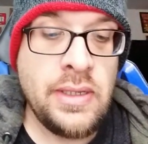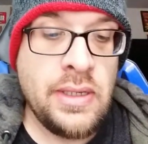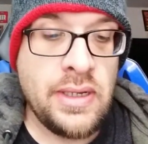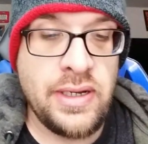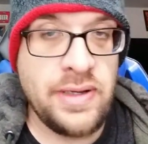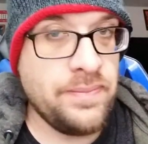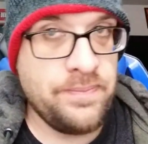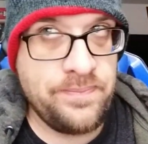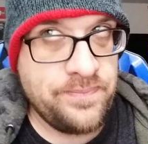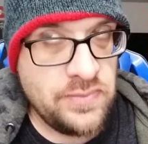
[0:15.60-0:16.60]

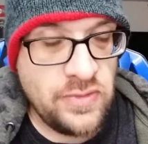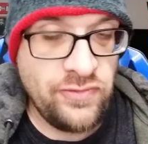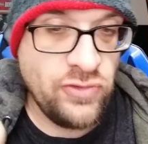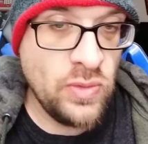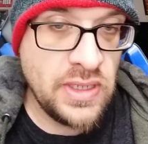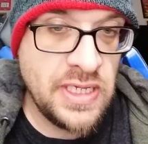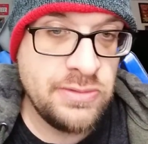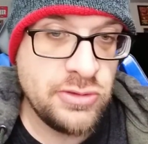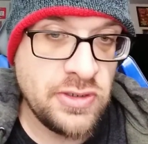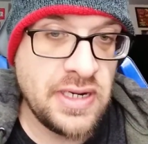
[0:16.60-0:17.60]
If you want to
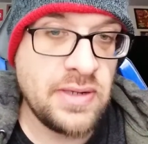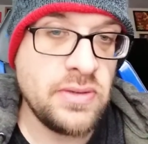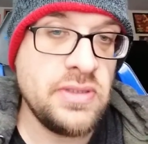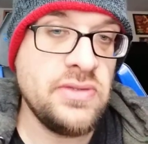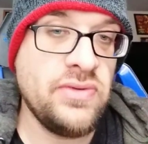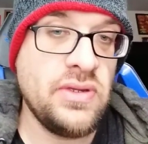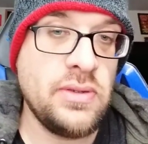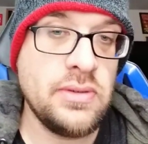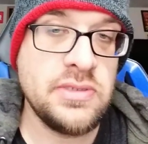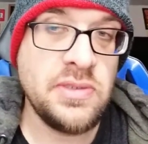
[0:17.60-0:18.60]
keep track with these
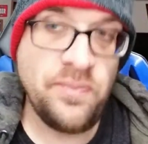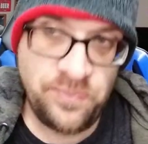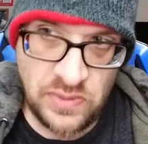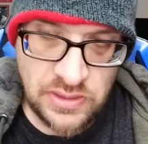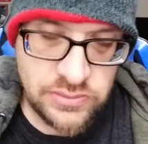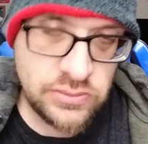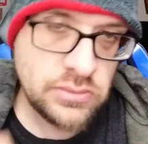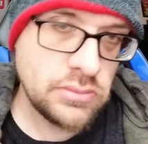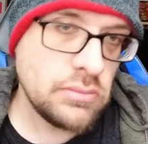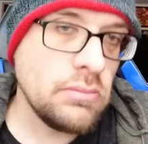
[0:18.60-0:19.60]
videos,
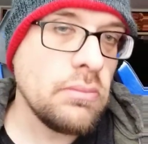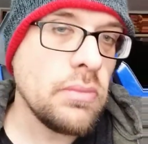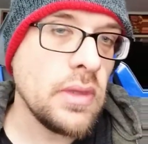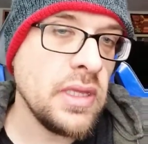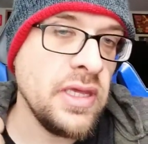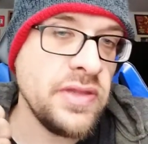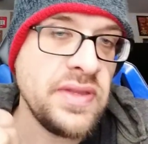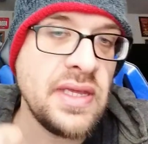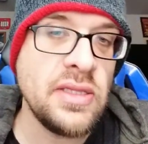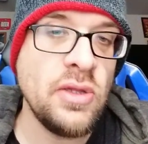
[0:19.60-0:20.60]
hit that